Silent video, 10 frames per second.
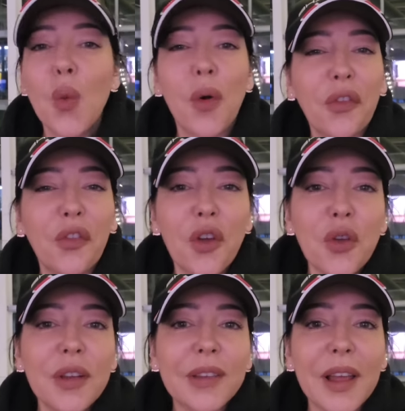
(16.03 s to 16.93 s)
what
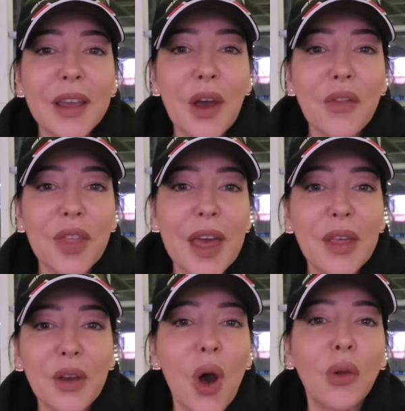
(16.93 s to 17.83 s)
food is like over there,
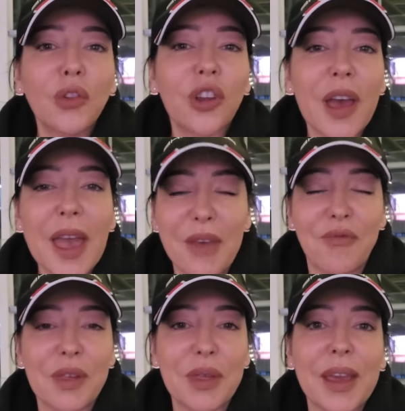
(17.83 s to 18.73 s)
the culture,
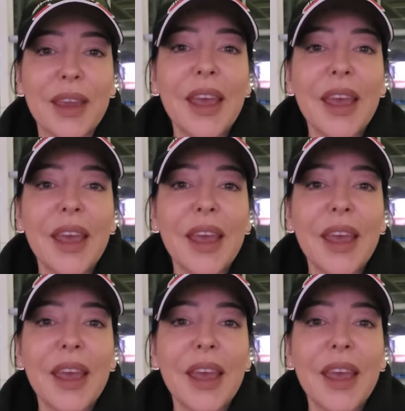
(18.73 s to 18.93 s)
everything,